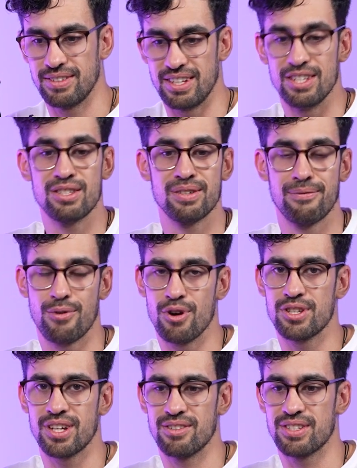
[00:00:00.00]
is to
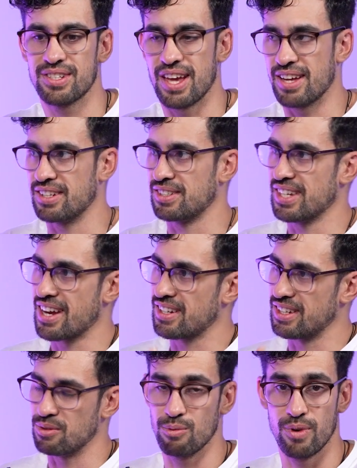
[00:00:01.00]
first understand
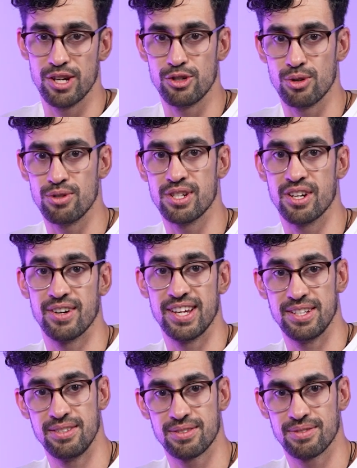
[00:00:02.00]
exactly where Junior
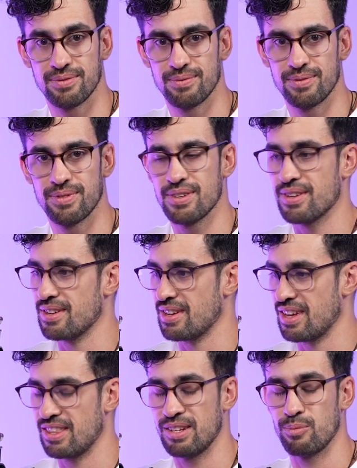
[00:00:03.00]
is,
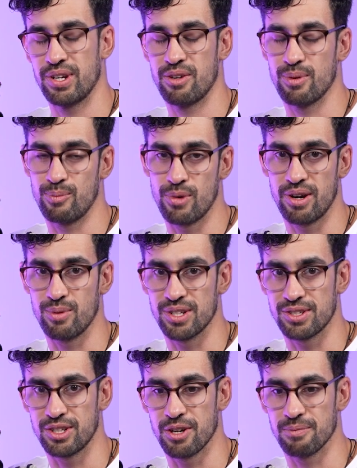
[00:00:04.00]
and then where he
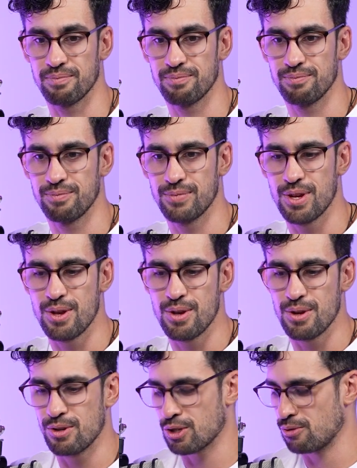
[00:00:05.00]
wants to go.
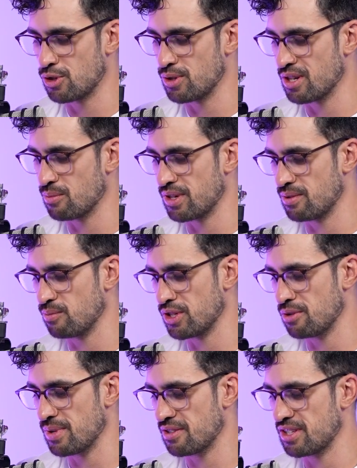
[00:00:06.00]
So, Junior, would
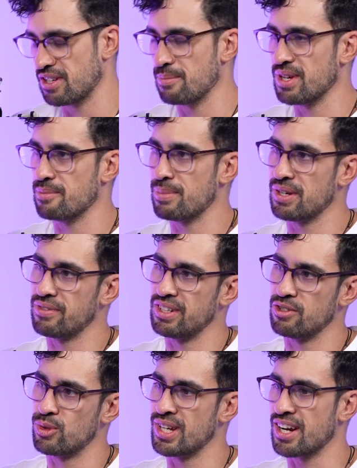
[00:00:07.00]
you be able to give me a bit of an
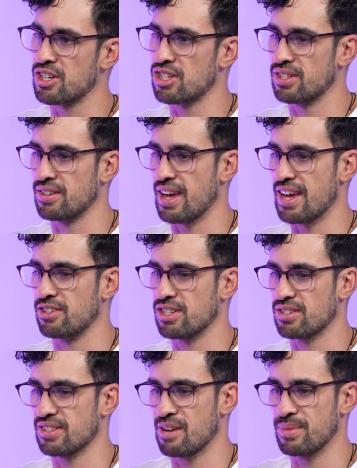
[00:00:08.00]
introduction and
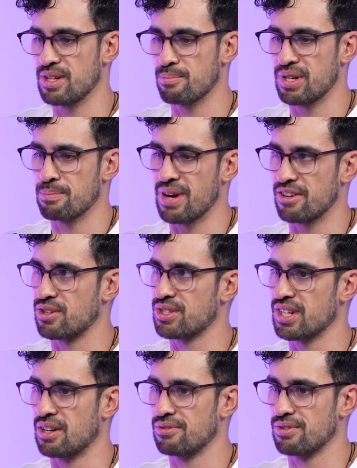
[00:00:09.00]
just tell me a bit about
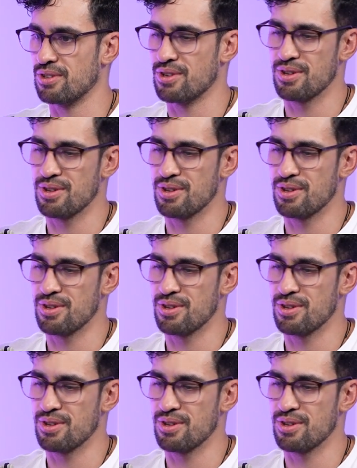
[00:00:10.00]
yourself,